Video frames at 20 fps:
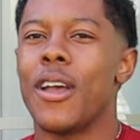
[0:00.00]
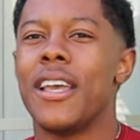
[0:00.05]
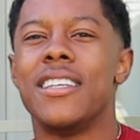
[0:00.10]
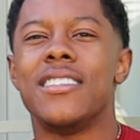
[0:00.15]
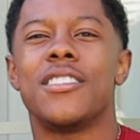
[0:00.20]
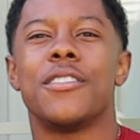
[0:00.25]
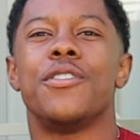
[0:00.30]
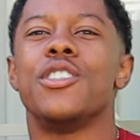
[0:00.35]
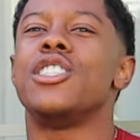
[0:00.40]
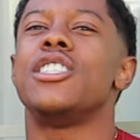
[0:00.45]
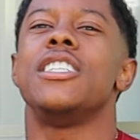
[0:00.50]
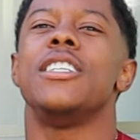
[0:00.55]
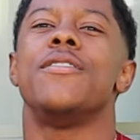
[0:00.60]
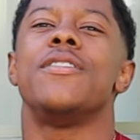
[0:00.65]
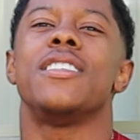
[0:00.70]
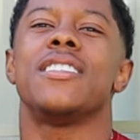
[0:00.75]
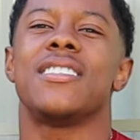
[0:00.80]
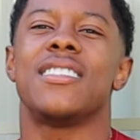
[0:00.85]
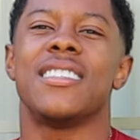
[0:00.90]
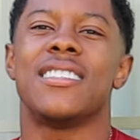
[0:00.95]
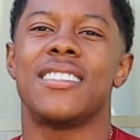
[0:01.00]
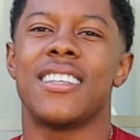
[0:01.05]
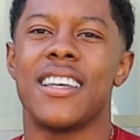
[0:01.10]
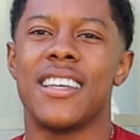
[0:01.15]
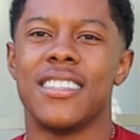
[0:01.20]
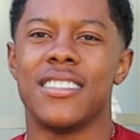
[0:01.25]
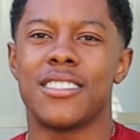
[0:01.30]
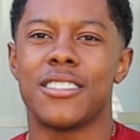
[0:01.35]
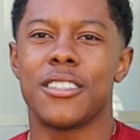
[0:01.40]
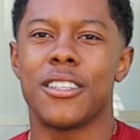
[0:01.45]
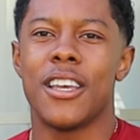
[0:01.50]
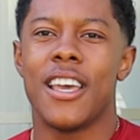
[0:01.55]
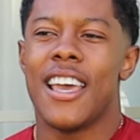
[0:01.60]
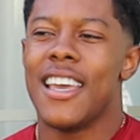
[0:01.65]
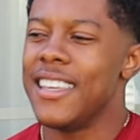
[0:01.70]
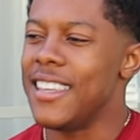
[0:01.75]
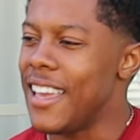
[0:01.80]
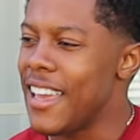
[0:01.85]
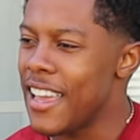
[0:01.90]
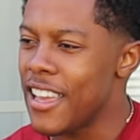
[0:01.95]
ways of achieving success.
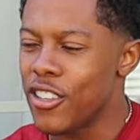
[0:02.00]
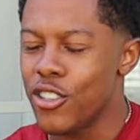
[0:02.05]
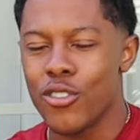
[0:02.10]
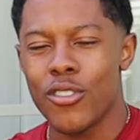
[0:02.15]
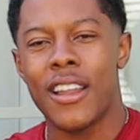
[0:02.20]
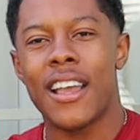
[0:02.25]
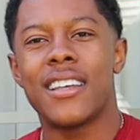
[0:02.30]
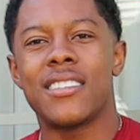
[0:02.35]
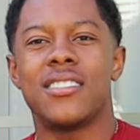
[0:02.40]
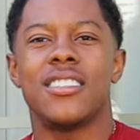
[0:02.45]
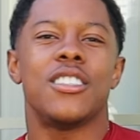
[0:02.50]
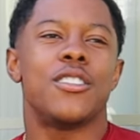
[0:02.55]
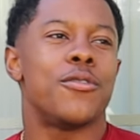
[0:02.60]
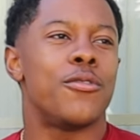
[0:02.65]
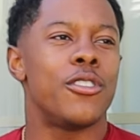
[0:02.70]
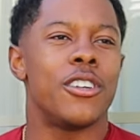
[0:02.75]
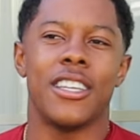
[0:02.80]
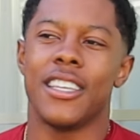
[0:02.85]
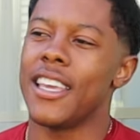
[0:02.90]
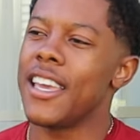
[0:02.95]
Yeah, you're not six foot.